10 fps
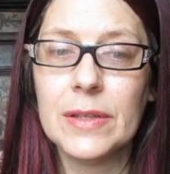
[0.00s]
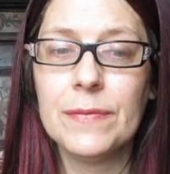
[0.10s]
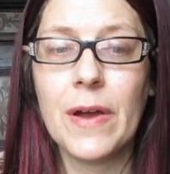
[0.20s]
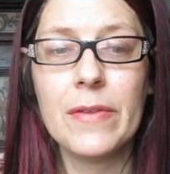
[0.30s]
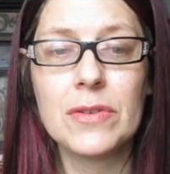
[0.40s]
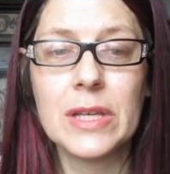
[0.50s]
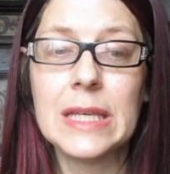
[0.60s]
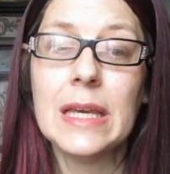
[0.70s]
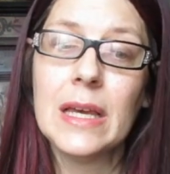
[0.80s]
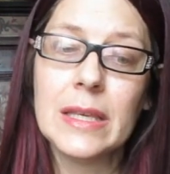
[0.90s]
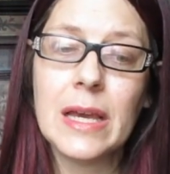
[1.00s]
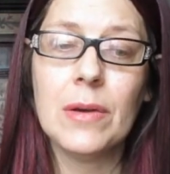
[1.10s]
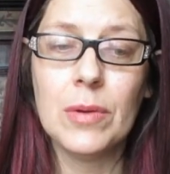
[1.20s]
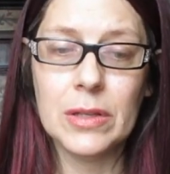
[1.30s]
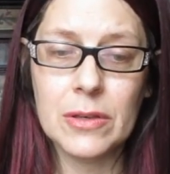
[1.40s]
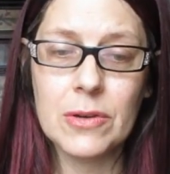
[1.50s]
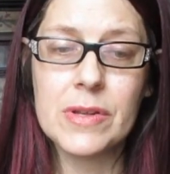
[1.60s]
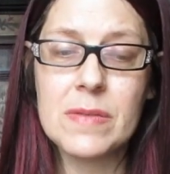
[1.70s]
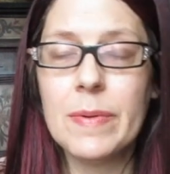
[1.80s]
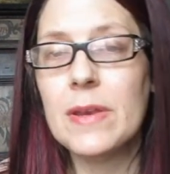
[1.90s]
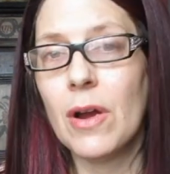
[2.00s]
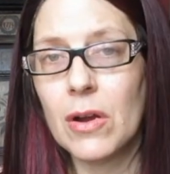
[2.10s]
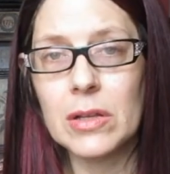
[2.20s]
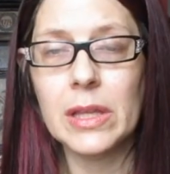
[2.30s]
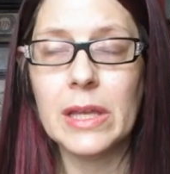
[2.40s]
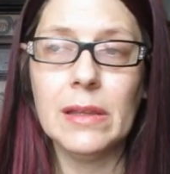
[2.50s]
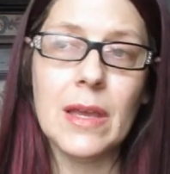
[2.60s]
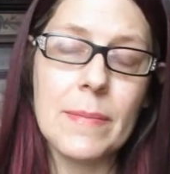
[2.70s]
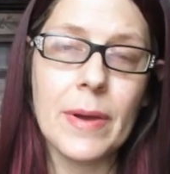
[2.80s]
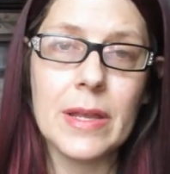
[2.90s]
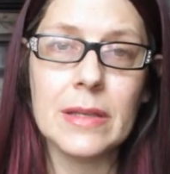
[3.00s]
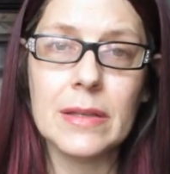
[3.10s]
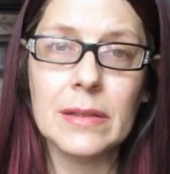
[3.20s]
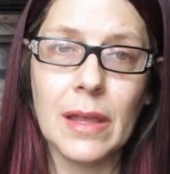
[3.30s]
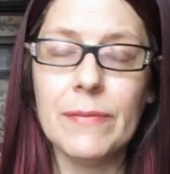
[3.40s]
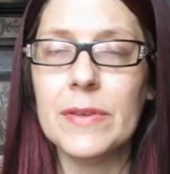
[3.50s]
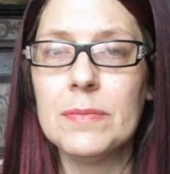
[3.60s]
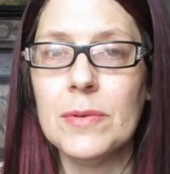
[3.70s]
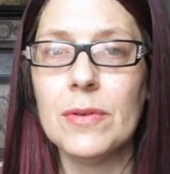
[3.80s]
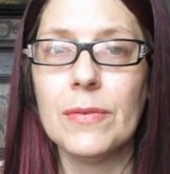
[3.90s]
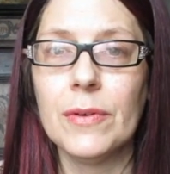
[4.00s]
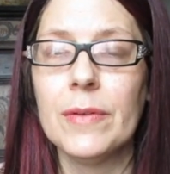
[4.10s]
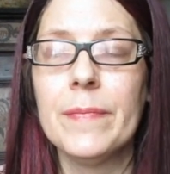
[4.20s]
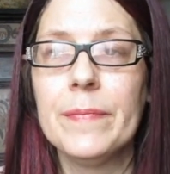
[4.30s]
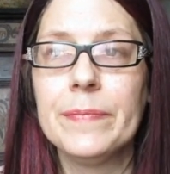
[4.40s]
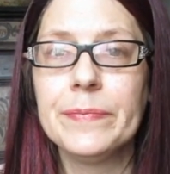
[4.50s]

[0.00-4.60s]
And the father's like, Yeah, well, you know, it's been hard lately, but life is beautiful.